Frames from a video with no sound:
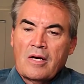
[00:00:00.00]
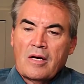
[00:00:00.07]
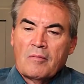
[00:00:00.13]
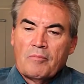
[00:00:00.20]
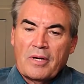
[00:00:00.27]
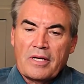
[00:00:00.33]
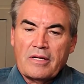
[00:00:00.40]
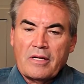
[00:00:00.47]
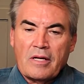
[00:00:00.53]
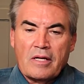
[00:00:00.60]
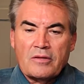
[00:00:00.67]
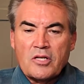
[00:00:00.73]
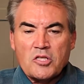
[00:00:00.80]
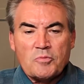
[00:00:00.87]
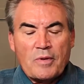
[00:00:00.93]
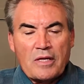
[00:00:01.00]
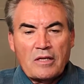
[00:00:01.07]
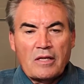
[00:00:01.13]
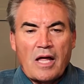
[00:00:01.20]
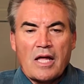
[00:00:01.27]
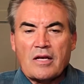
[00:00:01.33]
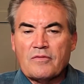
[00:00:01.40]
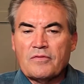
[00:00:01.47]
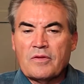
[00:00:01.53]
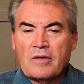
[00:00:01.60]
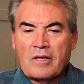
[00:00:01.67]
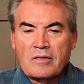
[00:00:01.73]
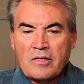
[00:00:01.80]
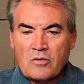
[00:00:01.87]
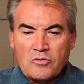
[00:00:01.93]
But there's been a lot of
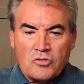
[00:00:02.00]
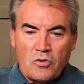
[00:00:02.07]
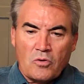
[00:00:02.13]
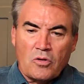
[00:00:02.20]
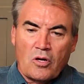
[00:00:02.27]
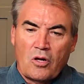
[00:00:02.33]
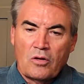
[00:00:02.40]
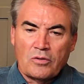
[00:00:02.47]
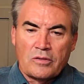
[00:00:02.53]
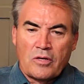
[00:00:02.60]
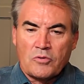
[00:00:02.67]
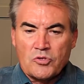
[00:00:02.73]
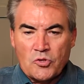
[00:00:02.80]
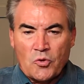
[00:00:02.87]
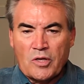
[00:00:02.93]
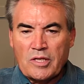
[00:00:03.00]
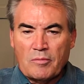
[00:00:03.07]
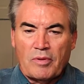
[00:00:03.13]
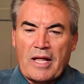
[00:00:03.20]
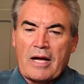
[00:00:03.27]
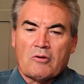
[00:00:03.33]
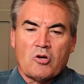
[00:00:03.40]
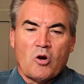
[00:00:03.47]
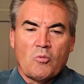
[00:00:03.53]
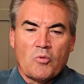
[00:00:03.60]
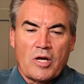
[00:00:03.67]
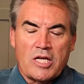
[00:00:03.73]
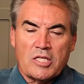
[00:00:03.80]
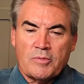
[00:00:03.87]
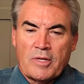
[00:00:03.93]
the, so-called, join the Black Robe
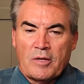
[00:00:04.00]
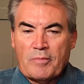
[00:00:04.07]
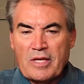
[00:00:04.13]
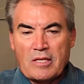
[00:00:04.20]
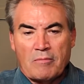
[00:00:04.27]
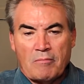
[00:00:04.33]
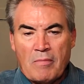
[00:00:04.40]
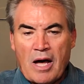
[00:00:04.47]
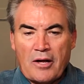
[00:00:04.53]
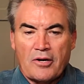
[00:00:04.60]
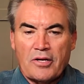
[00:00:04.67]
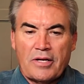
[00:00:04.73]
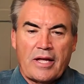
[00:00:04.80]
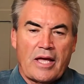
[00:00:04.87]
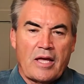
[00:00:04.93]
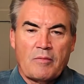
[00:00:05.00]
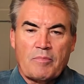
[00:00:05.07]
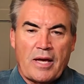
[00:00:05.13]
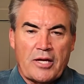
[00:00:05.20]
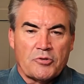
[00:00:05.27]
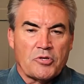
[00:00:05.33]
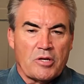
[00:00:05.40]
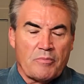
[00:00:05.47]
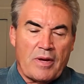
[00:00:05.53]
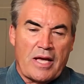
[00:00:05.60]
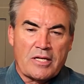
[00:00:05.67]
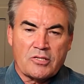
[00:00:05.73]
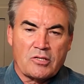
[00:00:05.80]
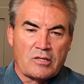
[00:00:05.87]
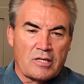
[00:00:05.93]
Regiment or be the modern day patriot
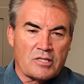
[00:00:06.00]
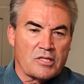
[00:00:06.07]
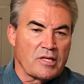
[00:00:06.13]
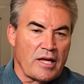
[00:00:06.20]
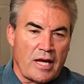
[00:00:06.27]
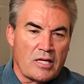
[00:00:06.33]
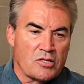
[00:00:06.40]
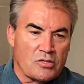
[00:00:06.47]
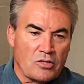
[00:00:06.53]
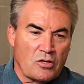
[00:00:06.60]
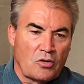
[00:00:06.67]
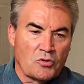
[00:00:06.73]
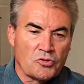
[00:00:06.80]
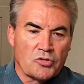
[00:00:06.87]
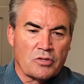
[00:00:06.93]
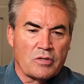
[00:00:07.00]
pastor. Let's engage the culture.